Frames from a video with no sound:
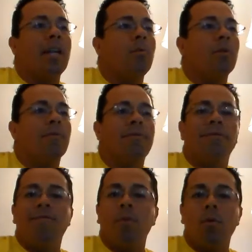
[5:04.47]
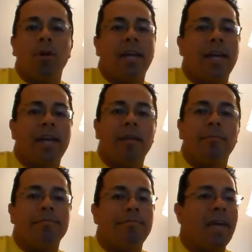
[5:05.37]
anywhere from 4 to
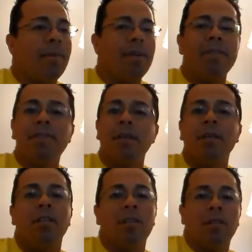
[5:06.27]
8, maybe even